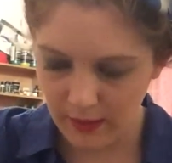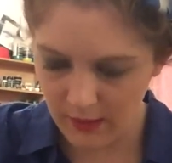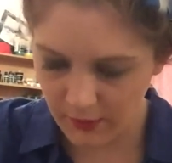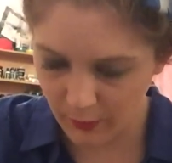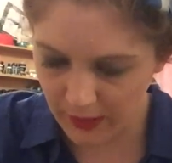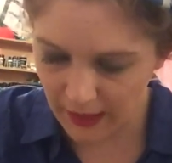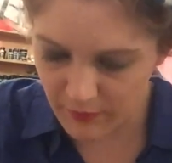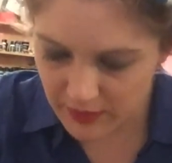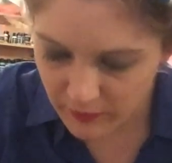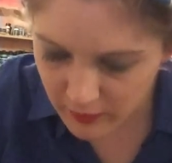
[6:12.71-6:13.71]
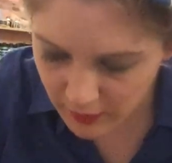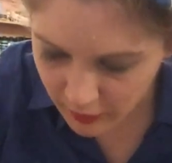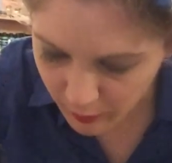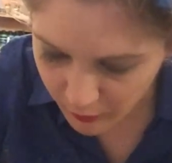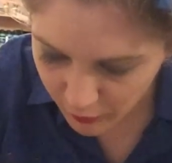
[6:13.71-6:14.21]
And this one I haven't even
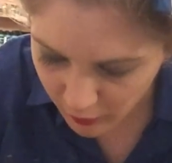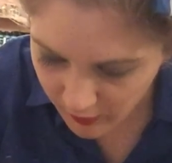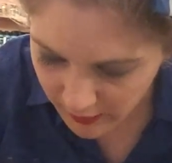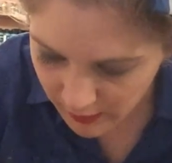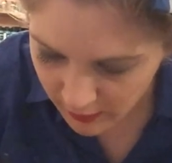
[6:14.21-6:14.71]
used before. It